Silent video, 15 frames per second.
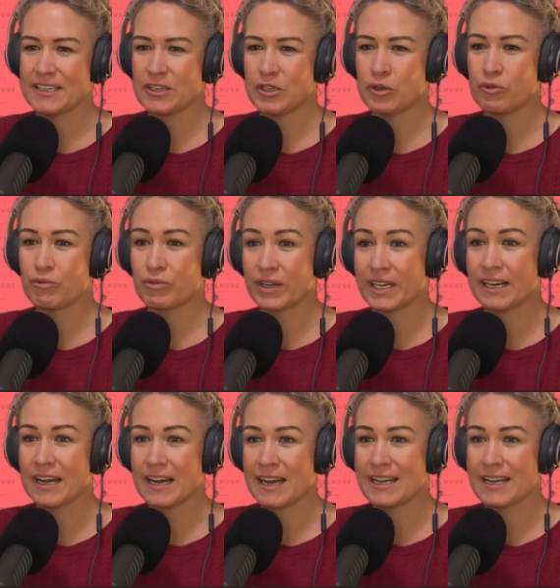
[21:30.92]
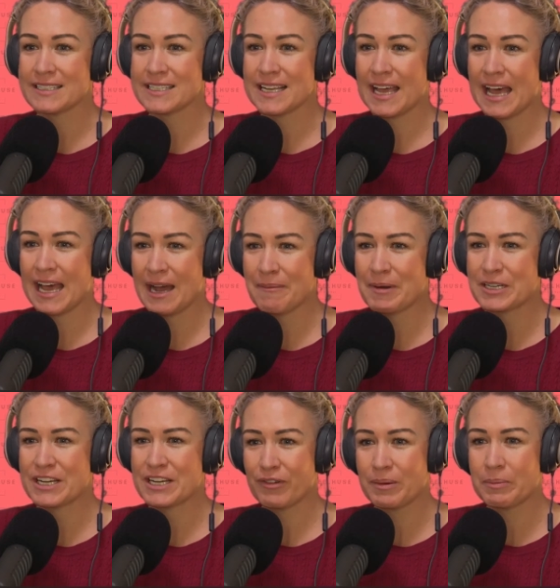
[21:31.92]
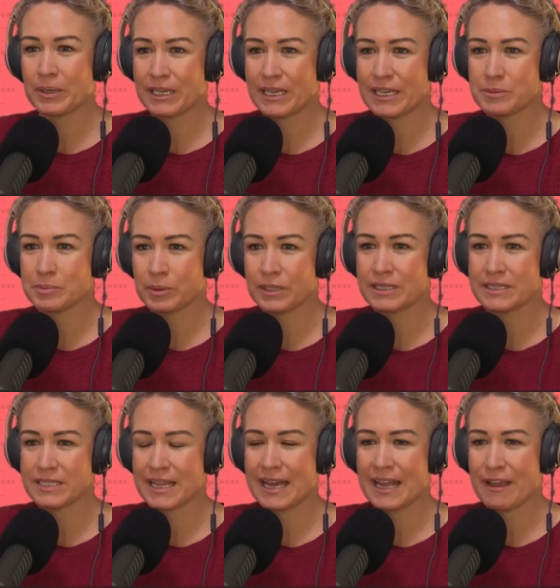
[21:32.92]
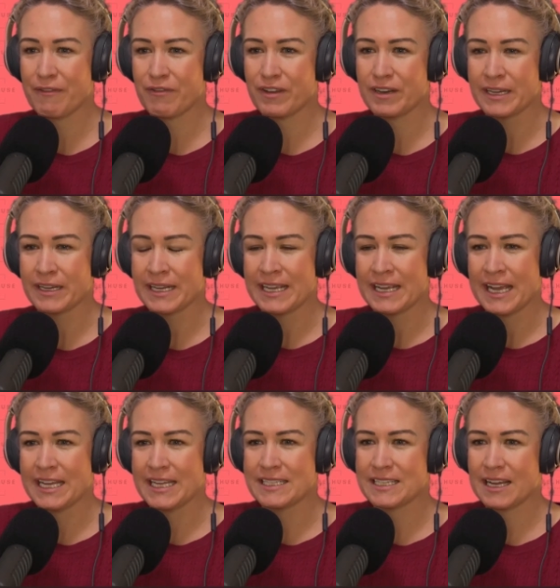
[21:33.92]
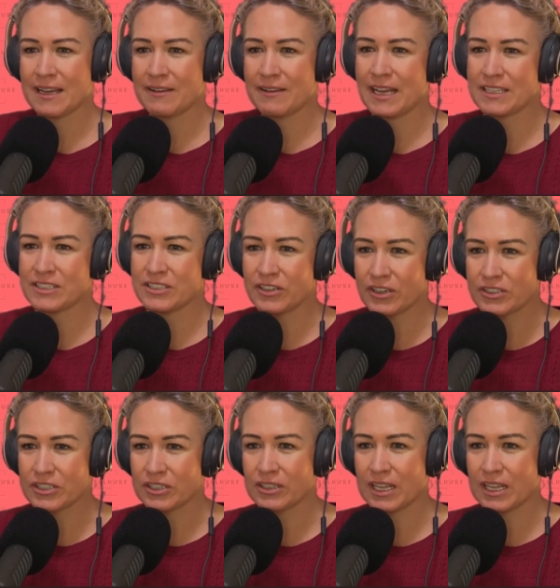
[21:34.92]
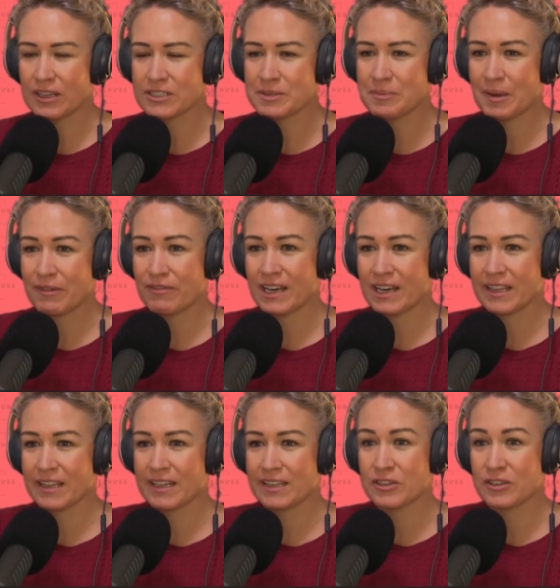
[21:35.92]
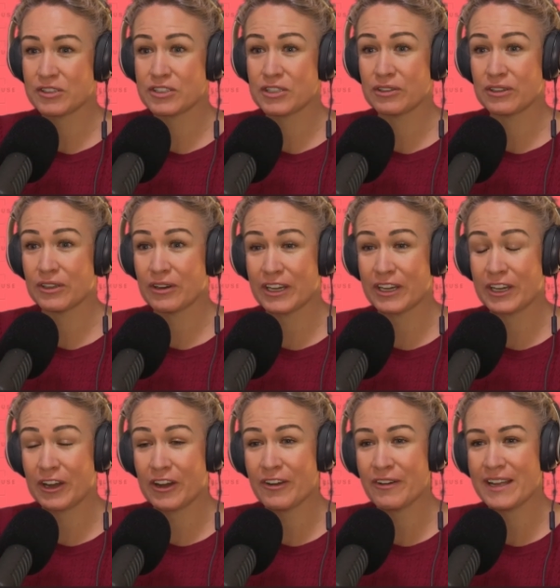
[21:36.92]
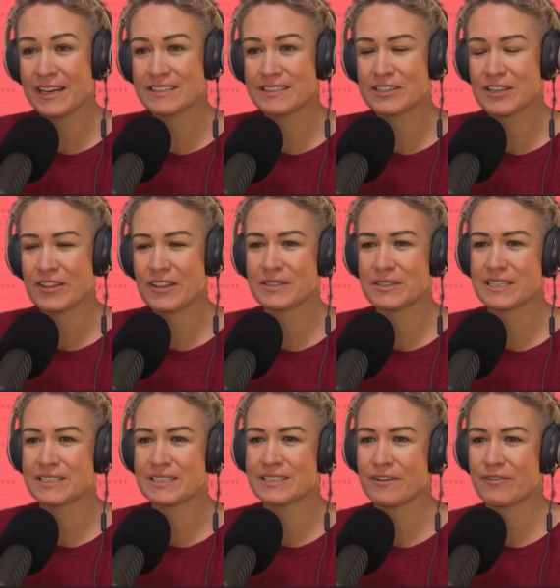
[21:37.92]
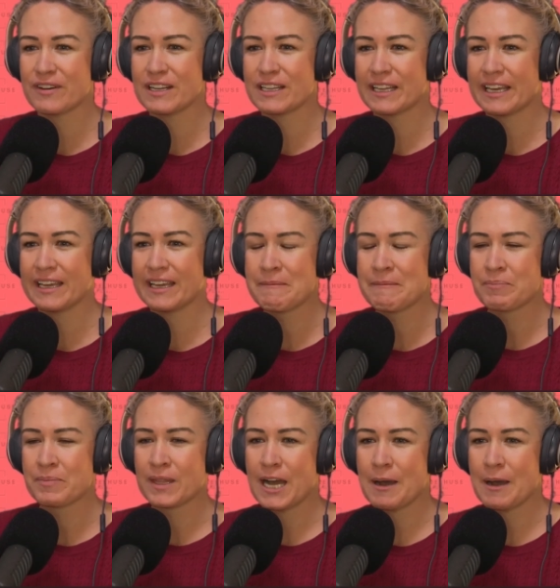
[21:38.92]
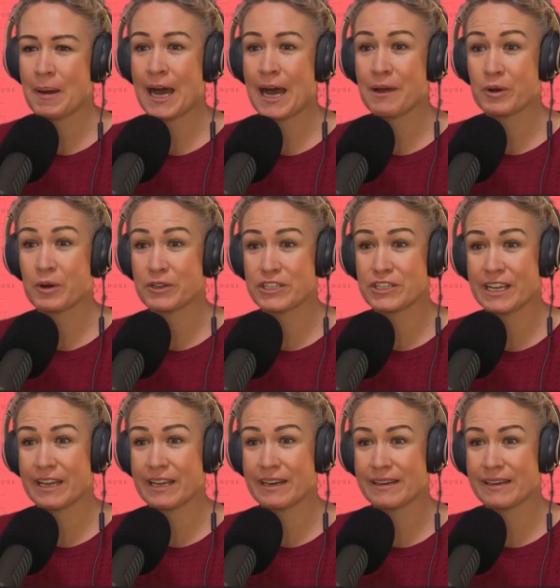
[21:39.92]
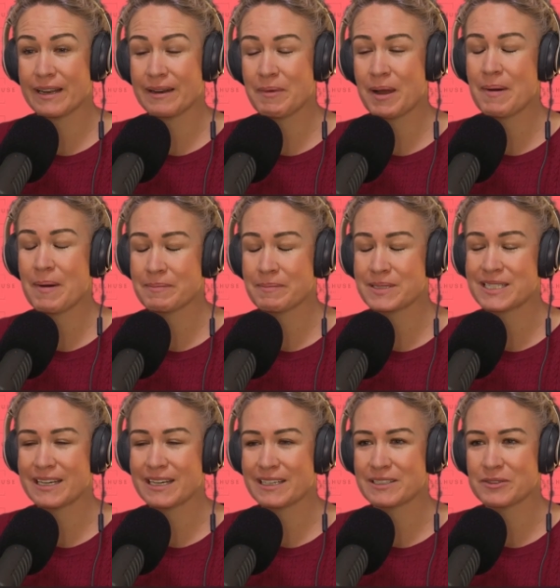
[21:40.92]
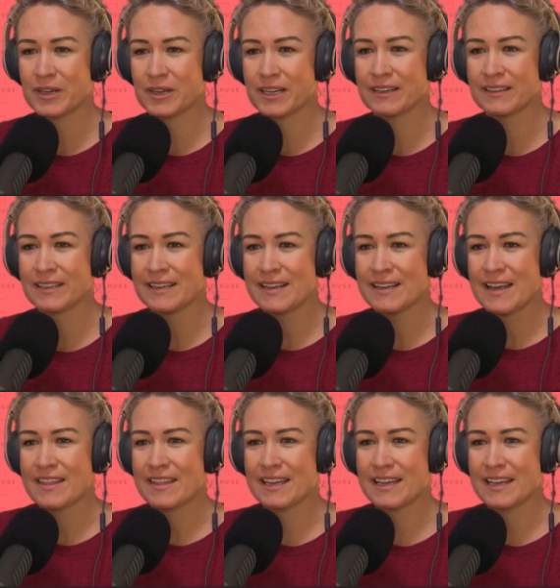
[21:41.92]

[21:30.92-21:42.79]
it you realize how much everybody has put into that effort. And uh, as you know, Joel, I lost my father not too long ago, and so there was a, definitely a part watching it, and my mum said it as well